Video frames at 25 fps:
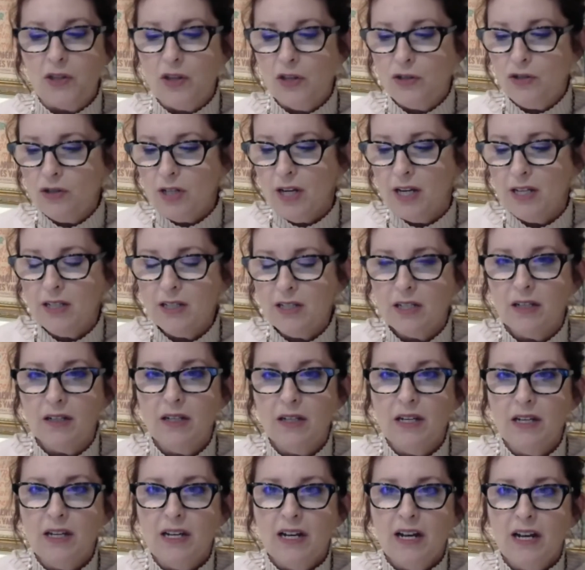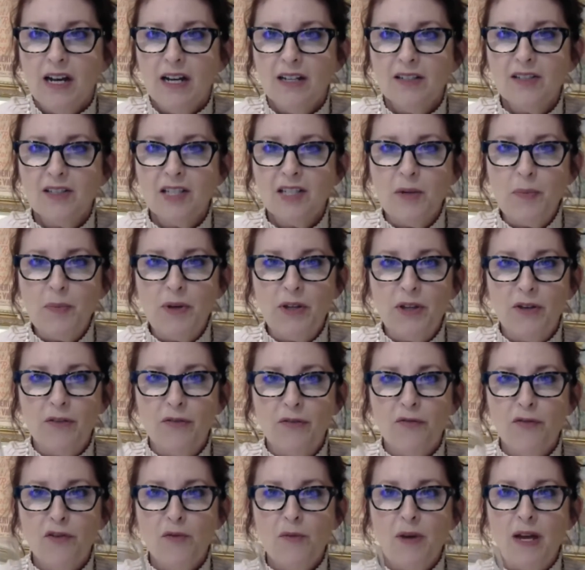Then you taste a, a sip of the
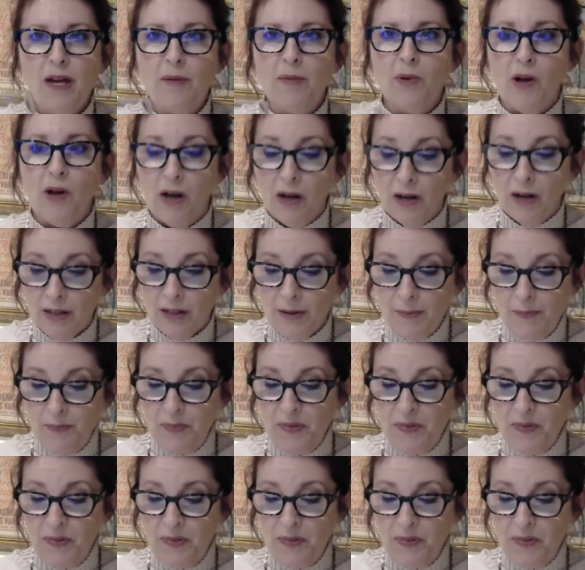Fume Blanc,